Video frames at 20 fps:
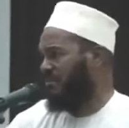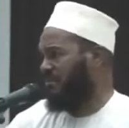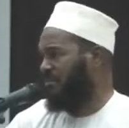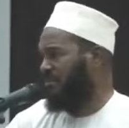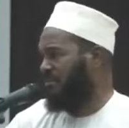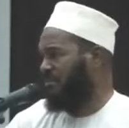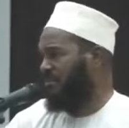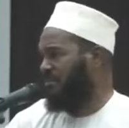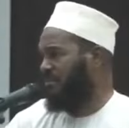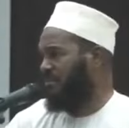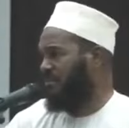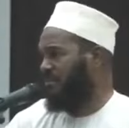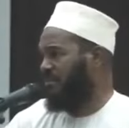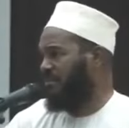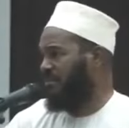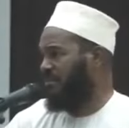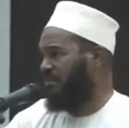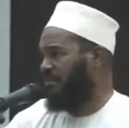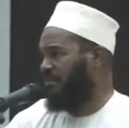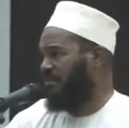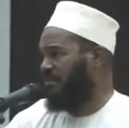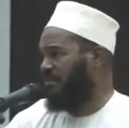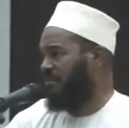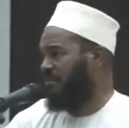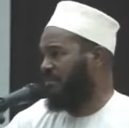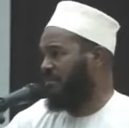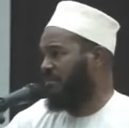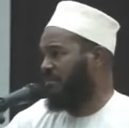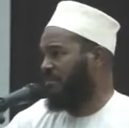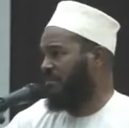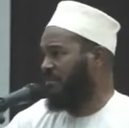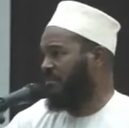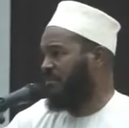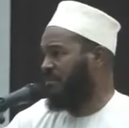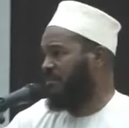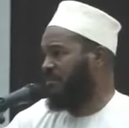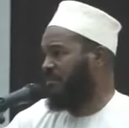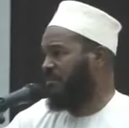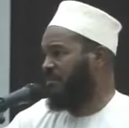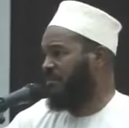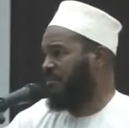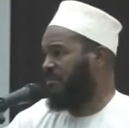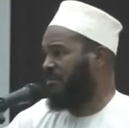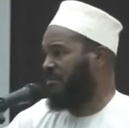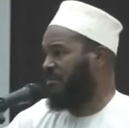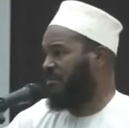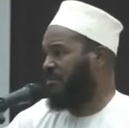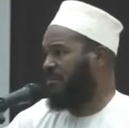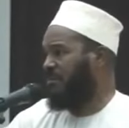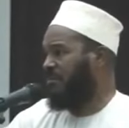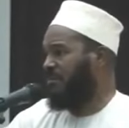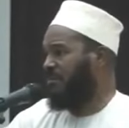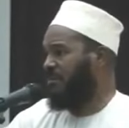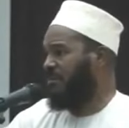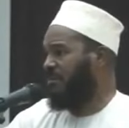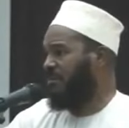Nobody speaks.